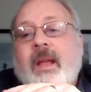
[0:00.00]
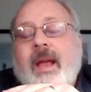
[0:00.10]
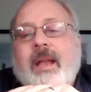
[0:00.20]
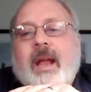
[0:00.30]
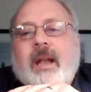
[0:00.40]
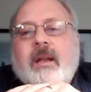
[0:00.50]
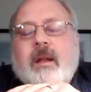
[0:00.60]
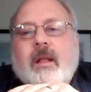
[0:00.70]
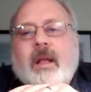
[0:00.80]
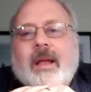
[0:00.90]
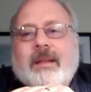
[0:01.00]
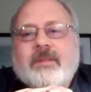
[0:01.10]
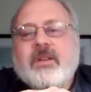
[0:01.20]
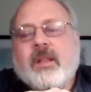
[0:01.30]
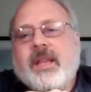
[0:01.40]
and and uh,
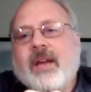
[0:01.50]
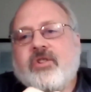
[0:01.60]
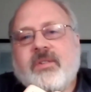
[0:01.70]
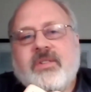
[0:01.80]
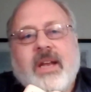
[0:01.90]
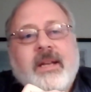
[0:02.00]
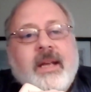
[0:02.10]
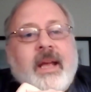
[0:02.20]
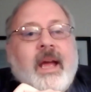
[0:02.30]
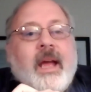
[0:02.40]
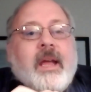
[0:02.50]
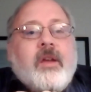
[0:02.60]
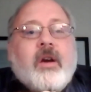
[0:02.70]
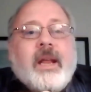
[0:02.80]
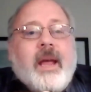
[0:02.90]
there's another thing I should have said
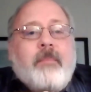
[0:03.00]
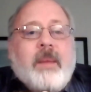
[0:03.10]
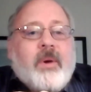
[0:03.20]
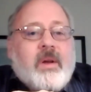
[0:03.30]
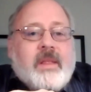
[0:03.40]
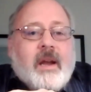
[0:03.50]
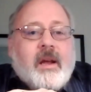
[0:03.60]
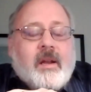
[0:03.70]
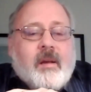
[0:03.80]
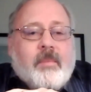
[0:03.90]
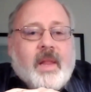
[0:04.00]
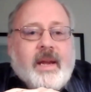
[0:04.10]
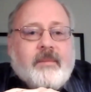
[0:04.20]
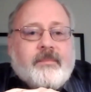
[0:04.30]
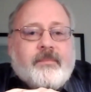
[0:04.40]
you're going to get people that are going to
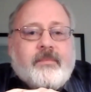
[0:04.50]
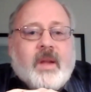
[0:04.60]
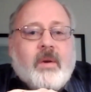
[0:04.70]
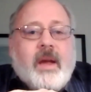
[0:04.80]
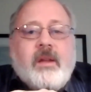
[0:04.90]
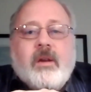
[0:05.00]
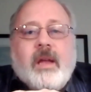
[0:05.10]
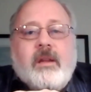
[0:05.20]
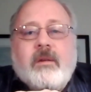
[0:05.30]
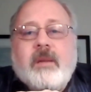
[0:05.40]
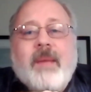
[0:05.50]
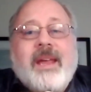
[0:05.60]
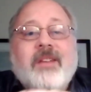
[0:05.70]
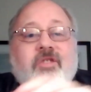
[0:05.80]
complain. Okay, you, you, you make it